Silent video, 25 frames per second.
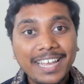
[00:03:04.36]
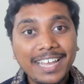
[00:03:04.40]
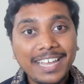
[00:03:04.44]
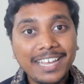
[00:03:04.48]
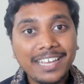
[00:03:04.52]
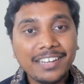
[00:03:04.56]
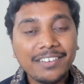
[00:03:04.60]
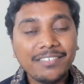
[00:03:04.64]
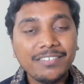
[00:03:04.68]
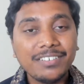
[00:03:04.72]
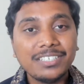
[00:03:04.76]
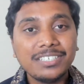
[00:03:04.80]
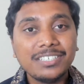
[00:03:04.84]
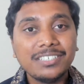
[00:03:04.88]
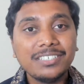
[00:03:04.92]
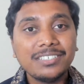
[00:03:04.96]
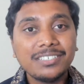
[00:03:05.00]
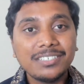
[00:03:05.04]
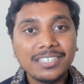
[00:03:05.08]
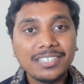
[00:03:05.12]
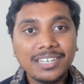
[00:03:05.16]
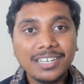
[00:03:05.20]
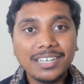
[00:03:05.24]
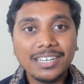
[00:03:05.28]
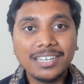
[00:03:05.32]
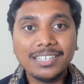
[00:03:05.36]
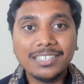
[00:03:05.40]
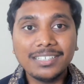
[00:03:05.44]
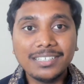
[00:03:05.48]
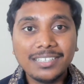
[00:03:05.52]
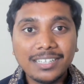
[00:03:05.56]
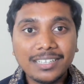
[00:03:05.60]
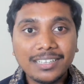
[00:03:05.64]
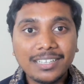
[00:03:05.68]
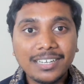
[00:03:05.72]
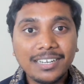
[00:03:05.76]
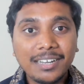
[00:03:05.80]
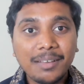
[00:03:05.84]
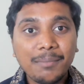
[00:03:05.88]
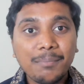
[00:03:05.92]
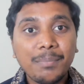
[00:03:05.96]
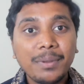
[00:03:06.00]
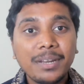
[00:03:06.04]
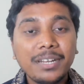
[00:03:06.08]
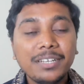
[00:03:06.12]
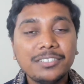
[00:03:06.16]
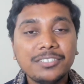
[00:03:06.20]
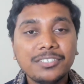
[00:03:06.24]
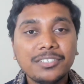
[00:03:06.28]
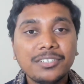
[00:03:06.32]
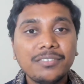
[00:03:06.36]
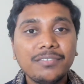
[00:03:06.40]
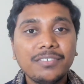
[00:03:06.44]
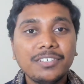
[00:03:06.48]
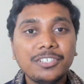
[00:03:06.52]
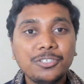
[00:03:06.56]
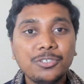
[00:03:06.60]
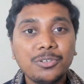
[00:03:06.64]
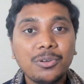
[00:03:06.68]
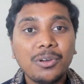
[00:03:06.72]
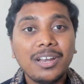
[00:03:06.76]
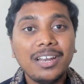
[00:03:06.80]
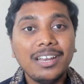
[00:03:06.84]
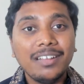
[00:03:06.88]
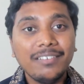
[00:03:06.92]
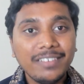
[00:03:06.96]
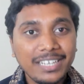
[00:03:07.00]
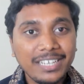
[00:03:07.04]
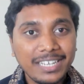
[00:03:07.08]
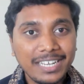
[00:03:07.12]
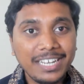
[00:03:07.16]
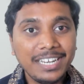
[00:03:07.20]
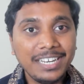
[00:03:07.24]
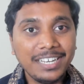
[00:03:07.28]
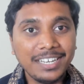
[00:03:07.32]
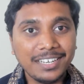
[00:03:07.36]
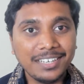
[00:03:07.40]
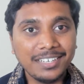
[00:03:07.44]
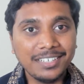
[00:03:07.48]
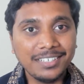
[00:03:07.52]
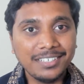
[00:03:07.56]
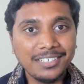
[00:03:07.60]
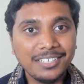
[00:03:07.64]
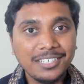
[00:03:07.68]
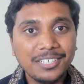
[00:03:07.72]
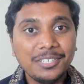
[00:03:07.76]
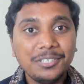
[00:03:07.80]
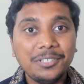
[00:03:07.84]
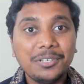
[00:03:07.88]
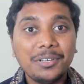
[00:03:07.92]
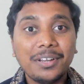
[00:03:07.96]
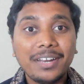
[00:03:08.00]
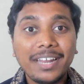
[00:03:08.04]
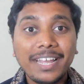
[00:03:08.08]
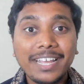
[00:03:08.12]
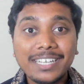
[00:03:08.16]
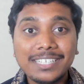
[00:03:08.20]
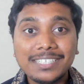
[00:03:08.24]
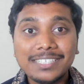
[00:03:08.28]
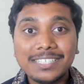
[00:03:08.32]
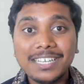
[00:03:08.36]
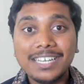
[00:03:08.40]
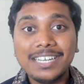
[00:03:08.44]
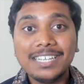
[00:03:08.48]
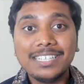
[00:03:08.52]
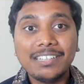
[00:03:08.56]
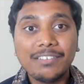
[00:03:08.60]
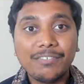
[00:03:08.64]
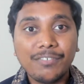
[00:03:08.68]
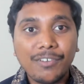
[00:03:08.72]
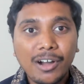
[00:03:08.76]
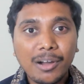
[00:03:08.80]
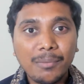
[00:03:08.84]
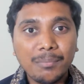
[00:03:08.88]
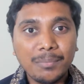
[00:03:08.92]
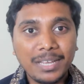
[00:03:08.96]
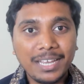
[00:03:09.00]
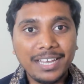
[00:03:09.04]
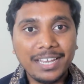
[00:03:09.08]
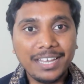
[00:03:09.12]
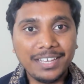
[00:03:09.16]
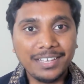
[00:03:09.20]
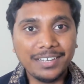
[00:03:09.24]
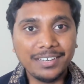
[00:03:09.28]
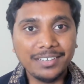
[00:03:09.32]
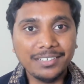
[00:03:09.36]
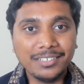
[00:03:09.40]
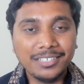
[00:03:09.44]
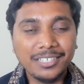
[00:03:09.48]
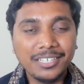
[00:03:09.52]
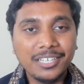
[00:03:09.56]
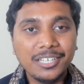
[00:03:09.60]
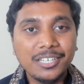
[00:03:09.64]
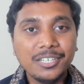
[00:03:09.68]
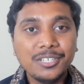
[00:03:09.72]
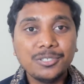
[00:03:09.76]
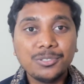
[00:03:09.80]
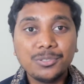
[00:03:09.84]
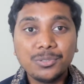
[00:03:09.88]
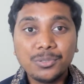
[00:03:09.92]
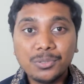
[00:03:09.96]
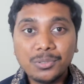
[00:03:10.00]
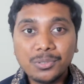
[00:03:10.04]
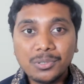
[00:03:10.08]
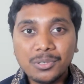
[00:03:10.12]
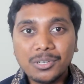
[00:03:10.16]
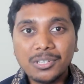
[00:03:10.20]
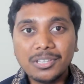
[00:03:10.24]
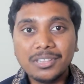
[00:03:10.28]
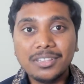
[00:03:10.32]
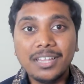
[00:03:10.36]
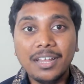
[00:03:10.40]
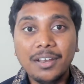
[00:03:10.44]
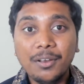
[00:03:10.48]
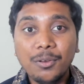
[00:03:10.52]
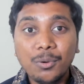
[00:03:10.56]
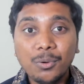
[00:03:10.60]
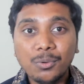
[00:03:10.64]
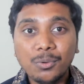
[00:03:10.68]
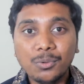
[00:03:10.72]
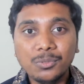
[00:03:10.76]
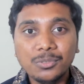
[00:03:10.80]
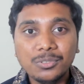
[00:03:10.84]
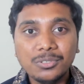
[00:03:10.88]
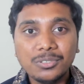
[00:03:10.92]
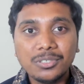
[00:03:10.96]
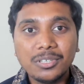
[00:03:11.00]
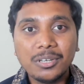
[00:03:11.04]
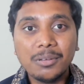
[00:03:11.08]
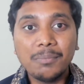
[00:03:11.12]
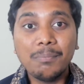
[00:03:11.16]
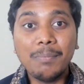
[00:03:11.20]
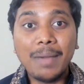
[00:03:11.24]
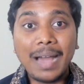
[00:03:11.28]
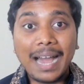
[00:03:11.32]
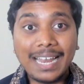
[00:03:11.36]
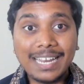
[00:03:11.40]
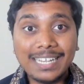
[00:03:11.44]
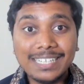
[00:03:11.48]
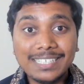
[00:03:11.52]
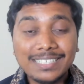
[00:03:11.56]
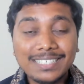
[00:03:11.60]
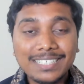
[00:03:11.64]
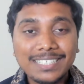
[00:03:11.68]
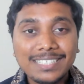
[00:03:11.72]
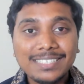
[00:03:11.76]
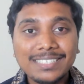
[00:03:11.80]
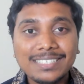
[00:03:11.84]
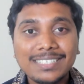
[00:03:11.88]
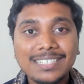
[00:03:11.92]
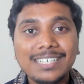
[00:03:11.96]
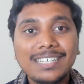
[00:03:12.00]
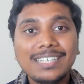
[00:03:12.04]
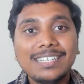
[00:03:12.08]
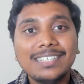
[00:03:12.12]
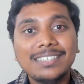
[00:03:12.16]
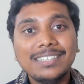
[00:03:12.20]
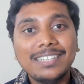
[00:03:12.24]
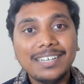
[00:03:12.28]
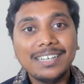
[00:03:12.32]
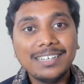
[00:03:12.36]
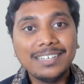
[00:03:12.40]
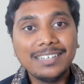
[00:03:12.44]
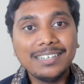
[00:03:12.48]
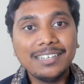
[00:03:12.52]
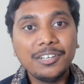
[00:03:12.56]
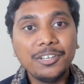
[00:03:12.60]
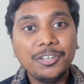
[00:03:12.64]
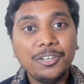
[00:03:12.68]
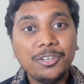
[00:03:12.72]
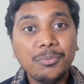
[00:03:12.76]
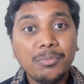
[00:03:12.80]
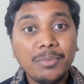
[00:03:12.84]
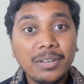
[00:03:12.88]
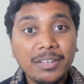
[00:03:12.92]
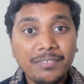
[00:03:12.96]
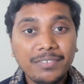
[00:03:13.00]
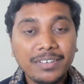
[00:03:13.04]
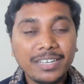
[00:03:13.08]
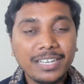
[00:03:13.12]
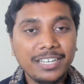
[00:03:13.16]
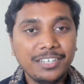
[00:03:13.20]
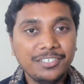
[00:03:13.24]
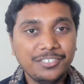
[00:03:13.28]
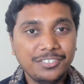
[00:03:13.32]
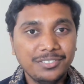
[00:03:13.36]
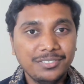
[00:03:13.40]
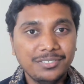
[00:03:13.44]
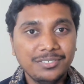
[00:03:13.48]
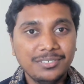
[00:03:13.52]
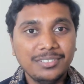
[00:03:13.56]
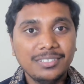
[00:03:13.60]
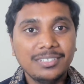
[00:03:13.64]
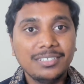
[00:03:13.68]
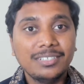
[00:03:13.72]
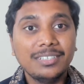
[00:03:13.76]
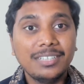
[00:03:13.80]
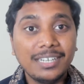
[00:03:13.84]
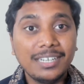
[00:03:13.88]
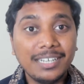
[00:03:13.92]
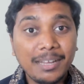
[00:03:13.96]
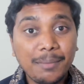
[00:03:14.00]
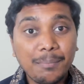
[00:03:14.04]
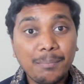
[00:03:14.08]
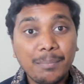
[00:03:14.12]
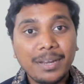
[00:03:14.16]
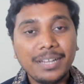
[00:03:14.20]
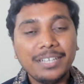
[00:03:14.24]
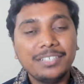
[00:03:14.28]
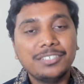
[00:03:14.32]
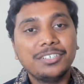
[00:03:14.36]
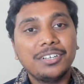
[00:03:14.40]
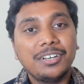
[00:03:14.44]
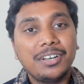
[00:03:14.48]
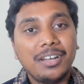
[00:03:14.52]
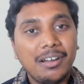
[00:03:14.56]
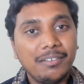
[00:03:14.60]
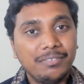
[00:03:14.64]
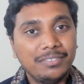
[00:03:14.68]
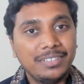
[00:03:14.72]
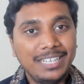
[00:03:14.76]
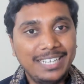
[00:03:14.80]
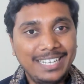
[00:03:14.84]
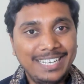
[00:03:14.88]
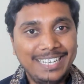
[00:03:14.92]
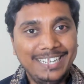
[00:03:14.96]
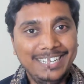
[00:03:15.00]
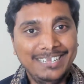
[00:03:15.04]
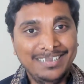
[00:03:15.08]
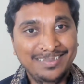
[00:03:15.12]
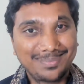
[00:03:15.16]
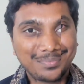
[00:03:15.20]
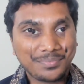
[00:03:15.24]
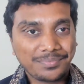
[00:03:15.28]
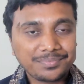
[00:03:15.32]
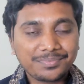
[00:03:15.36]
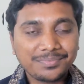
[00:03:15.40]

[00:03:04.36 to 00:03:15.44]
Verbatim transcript: air which is the temperature which you are living in. You are exhaling the warm air. So the nose balances the humidification, the temperature of the air.